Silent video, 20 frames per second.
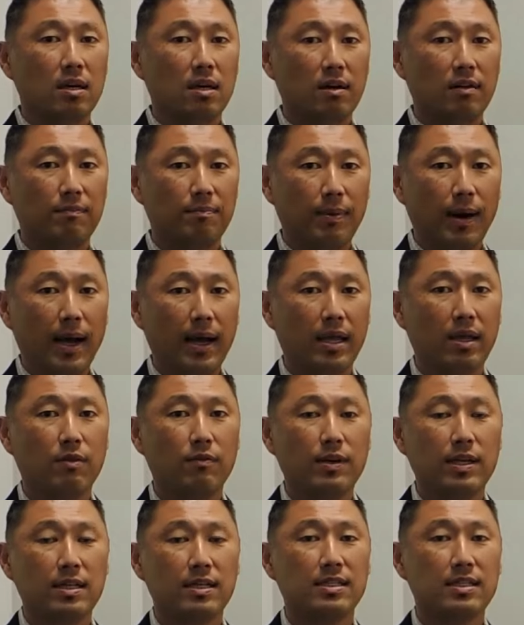of
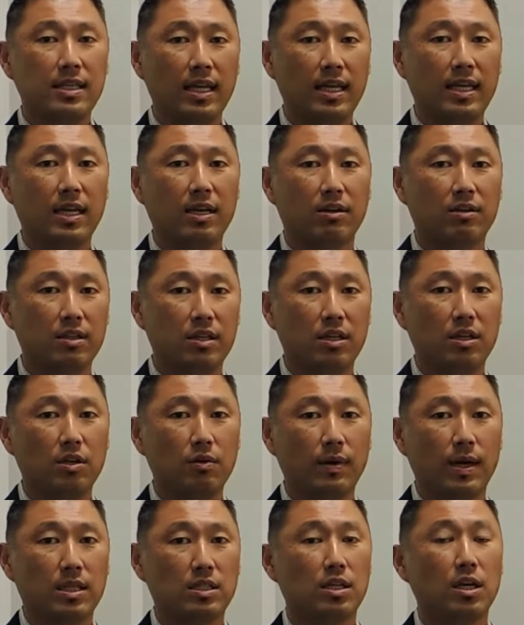buying real estate here in the
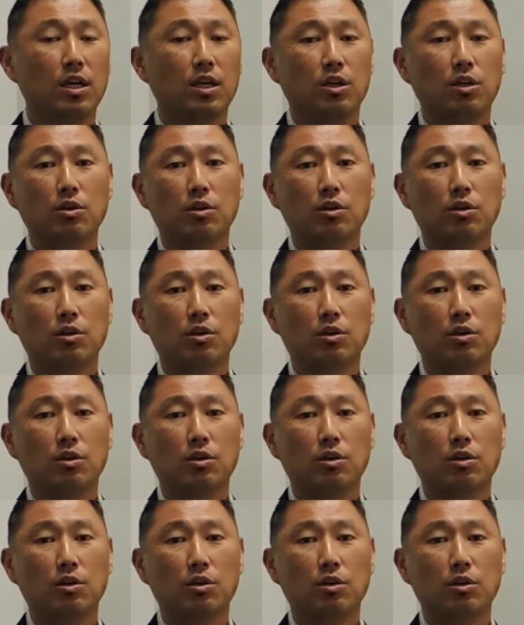US.